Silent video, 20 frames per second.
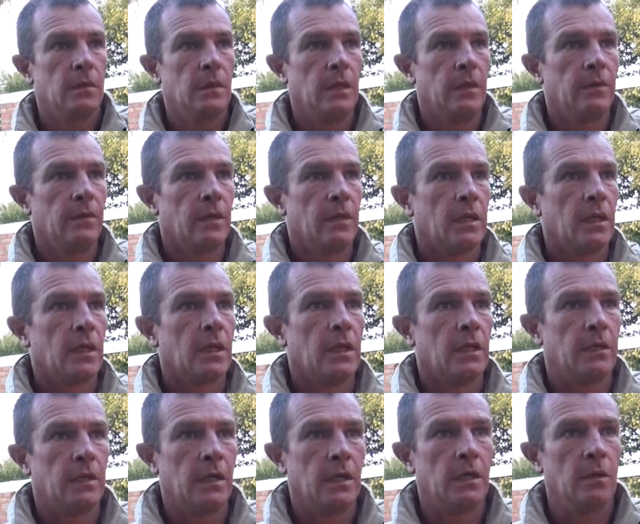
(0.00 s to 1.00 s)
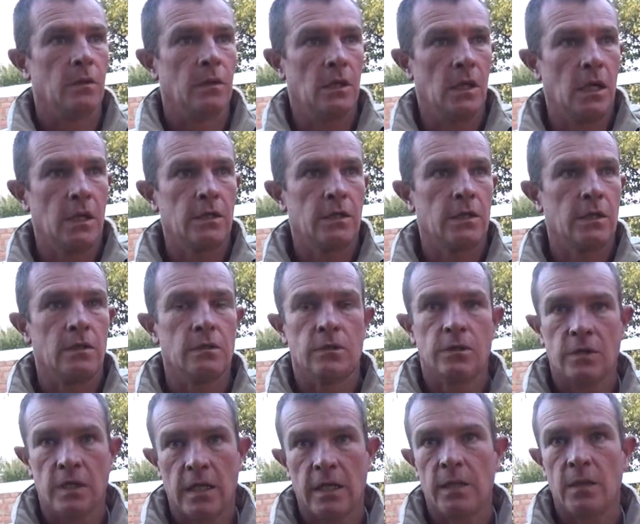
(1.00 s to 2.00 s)
everything, and then he will ask you
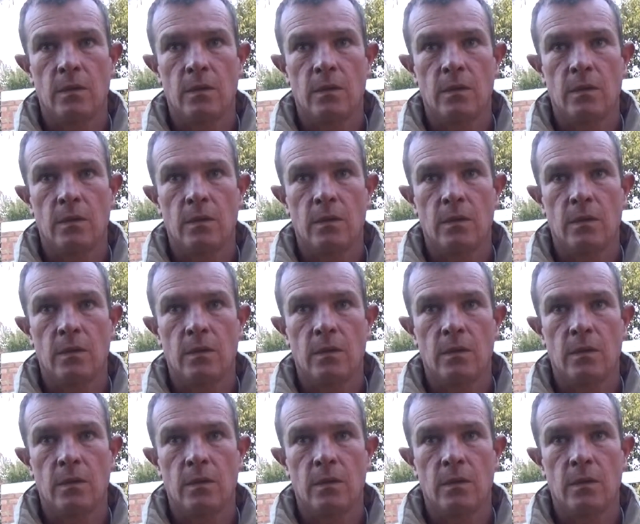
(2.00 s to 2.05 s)
straight